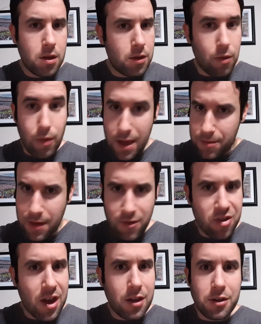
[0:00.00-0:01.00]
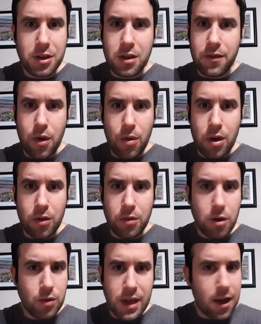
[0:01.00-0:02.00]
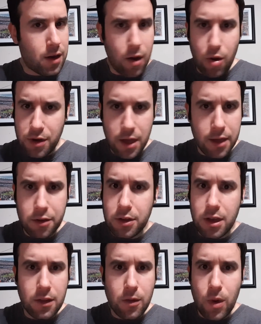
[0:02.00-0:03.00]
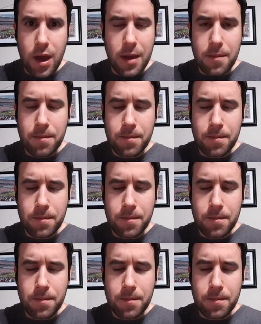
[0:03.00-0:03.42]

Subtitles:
The Rams have a solid D of their own, no doubt. Aaron Donald leading the way.